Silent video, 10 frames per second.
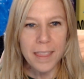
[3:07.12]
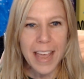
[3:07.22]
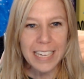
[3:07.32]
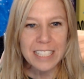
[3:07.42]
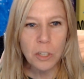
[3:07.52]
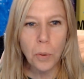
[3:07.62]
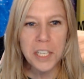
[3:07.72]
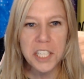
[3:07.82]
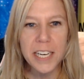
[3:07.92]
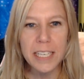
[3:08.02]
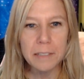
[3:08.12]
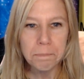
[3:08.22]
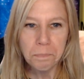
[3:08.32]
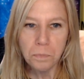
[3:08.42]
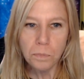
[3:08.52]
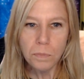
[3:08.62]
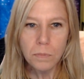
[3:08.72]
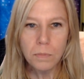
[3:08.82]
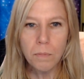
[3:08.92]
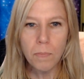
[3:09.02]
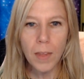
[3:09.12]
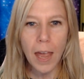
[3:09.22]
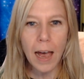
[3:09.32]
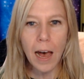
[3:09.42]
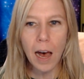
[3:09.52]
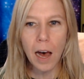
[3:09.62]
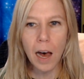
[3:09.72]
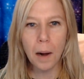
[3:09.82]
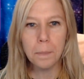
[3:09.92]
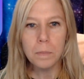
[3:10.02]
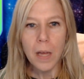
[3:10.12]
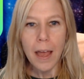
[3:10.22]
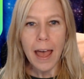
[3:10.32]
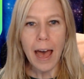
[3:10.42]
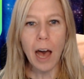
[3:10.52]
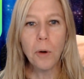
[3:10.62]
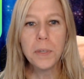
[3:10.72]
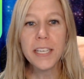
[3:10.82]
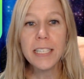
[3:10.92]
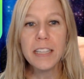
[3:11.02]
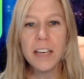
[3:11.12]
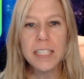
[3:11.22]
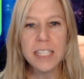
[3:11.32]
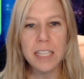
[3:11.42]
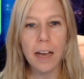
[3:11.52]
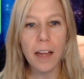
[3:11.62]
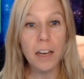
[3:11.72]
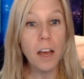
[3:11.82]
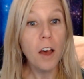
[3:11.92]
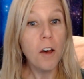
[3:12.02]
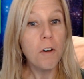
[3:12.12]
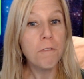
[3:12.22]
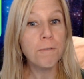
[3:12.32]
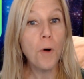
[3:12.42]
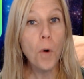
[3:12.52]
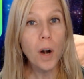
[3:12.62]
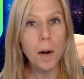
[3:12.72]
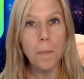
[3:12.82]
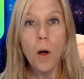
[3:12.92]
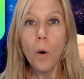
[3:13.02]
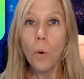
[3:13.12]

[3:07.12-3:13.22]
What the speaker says: Next question. How did the sun form?